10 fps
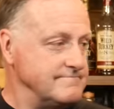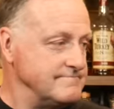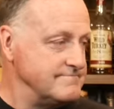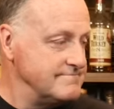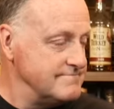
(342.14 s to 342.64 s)

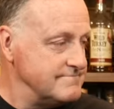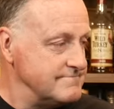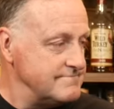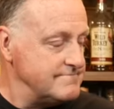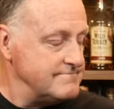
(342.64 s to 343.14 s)

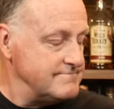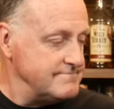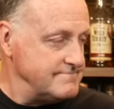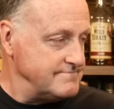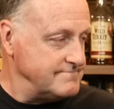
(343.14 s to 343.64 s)

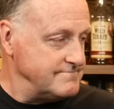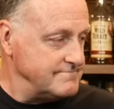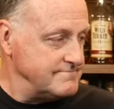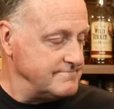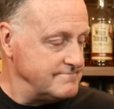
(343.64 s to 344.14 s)

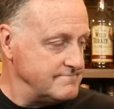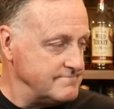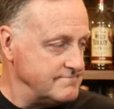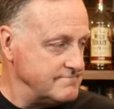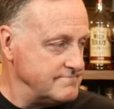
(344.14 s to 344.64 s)

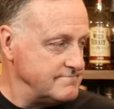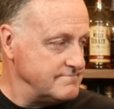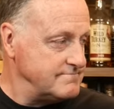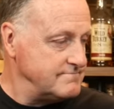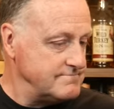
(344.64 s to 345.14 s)

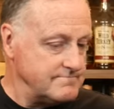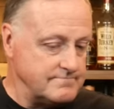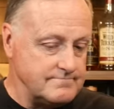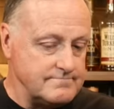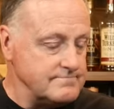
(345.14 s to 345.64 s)

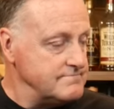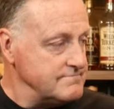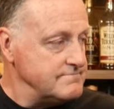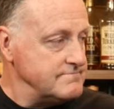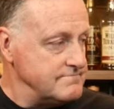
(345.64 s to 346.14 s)

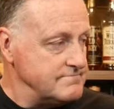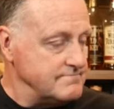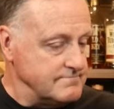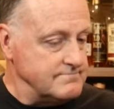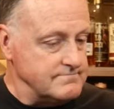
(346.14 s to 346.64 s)

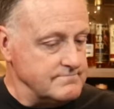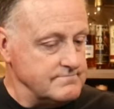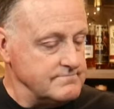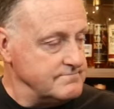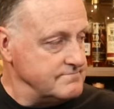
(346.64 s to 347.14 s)

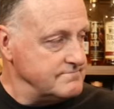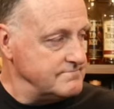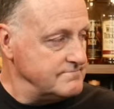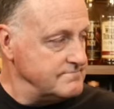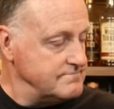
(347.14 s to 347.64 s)

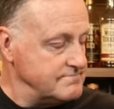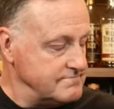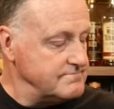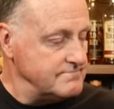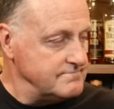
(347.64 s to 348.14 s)

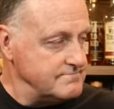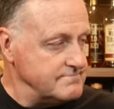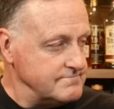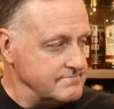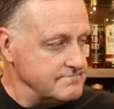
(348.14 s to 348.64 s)

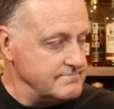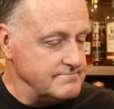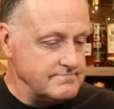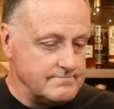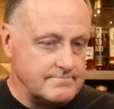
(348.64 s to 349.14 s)

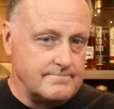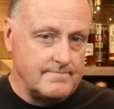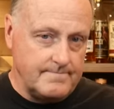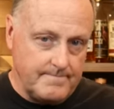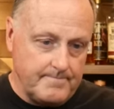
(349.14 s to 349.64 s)

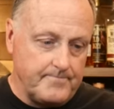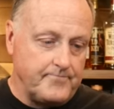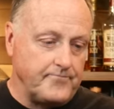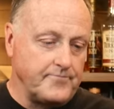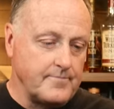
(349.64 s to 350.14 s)
This person isn't speaking.